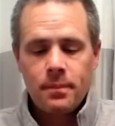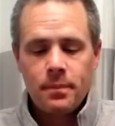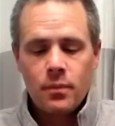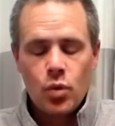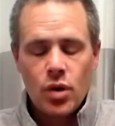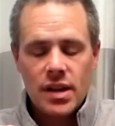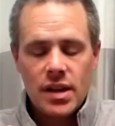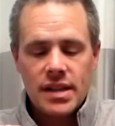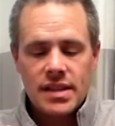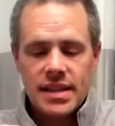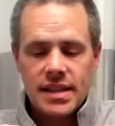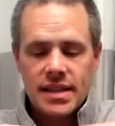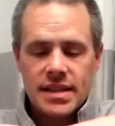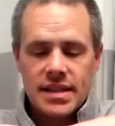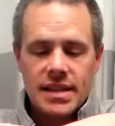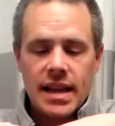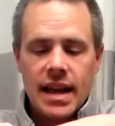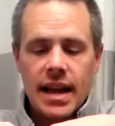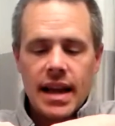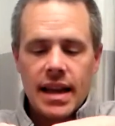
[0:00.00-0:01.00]
What's
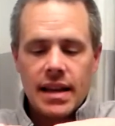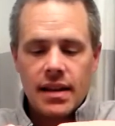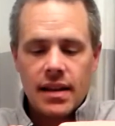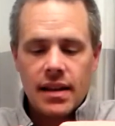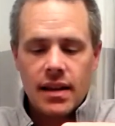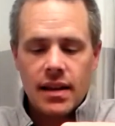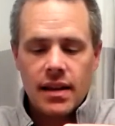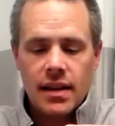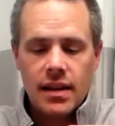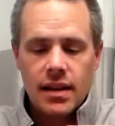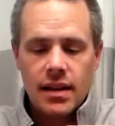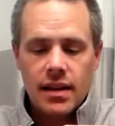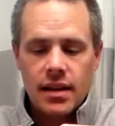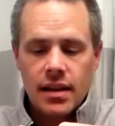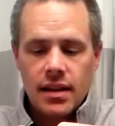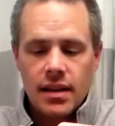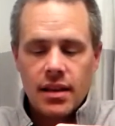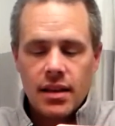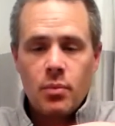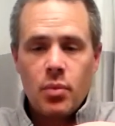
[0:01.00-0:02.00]
inside
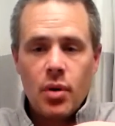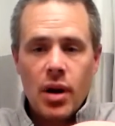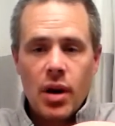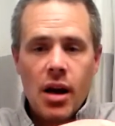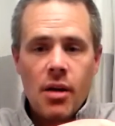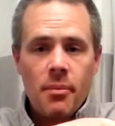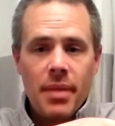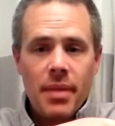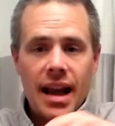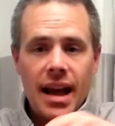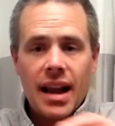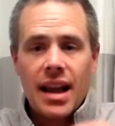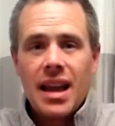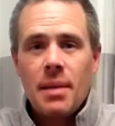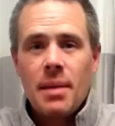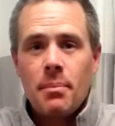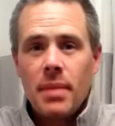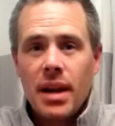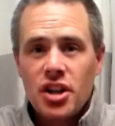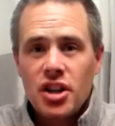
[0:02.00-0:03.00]
the brown bag?
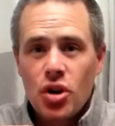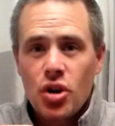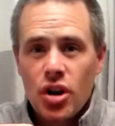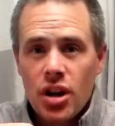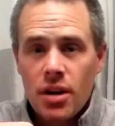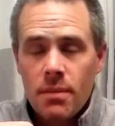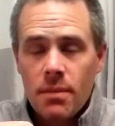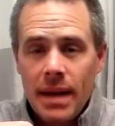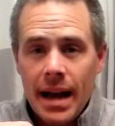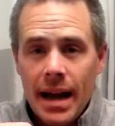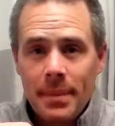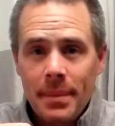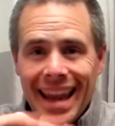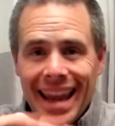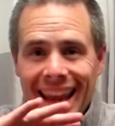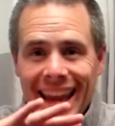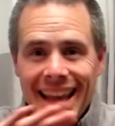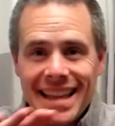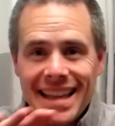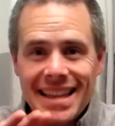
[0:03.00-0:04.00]
Make sure your mom
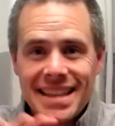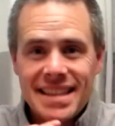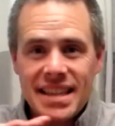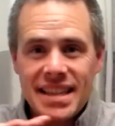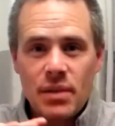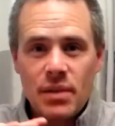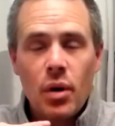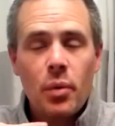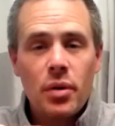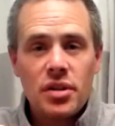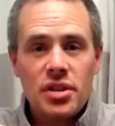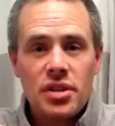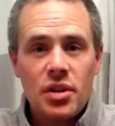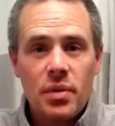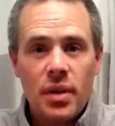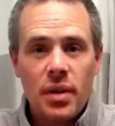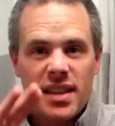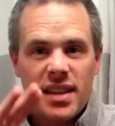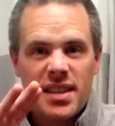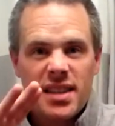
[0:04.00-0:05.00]
can't see what we're
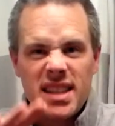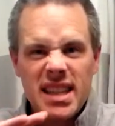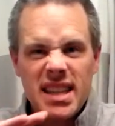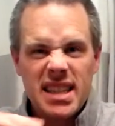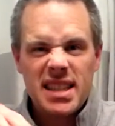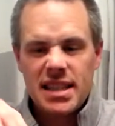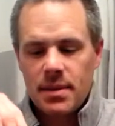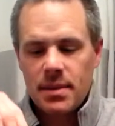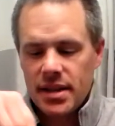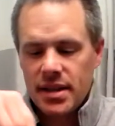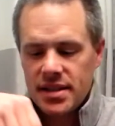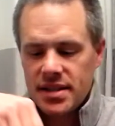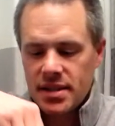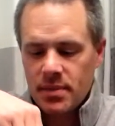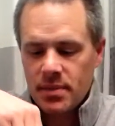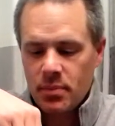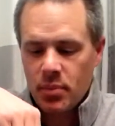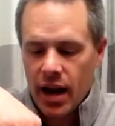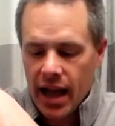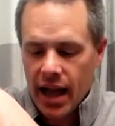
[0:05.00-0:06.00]
doing. This needs to be a
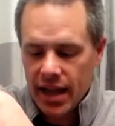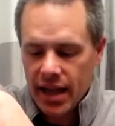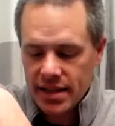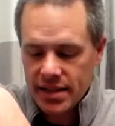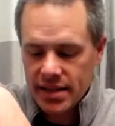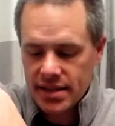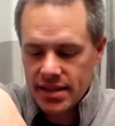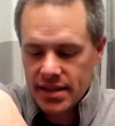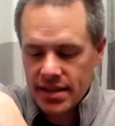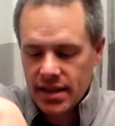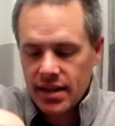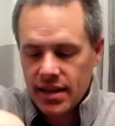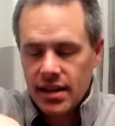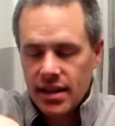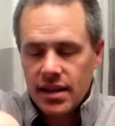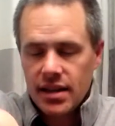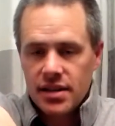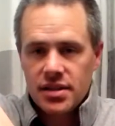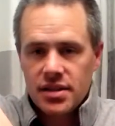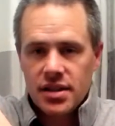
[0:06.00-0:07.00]
surprise.
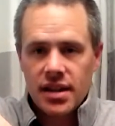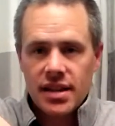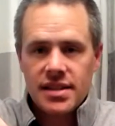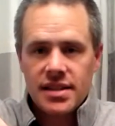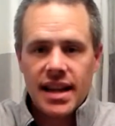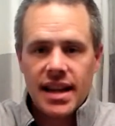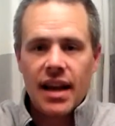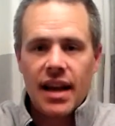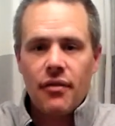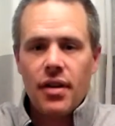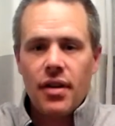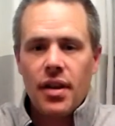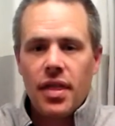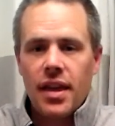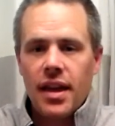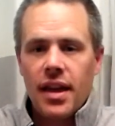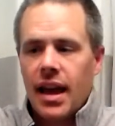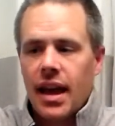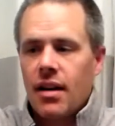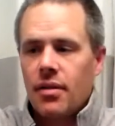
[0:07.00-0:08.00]
So to take
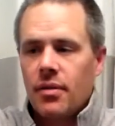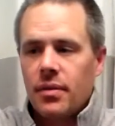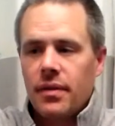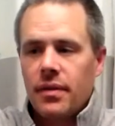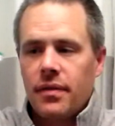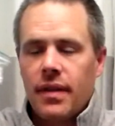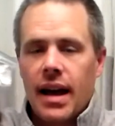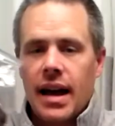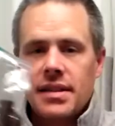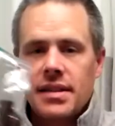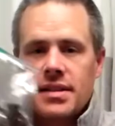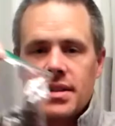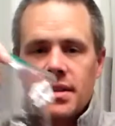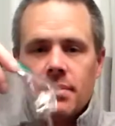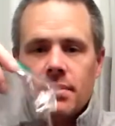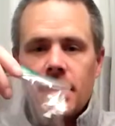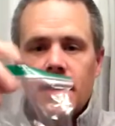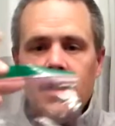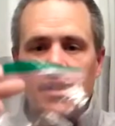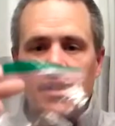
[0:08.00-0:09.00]
everything out, we've got
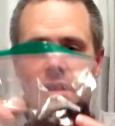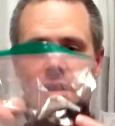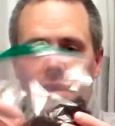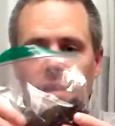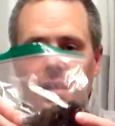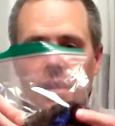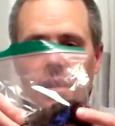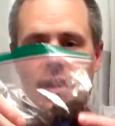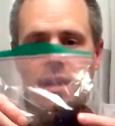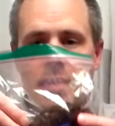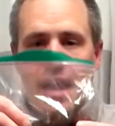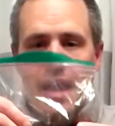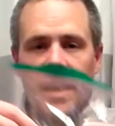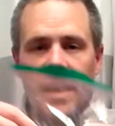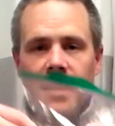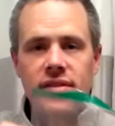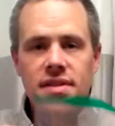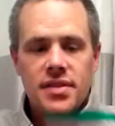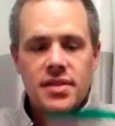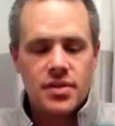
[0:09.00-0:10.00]
some bag
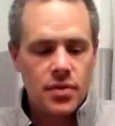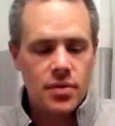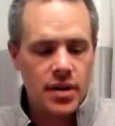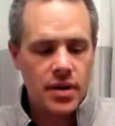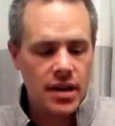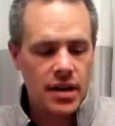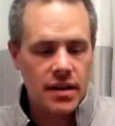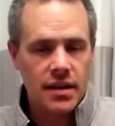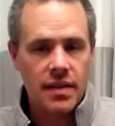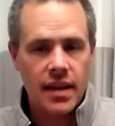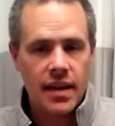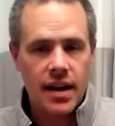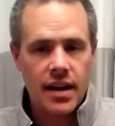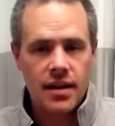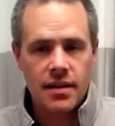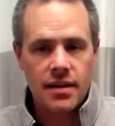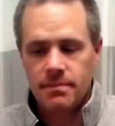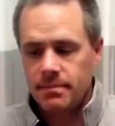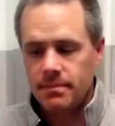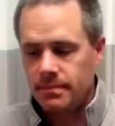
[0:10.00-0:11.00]
of soil in
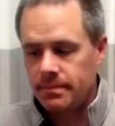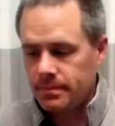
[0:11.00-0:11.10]
there.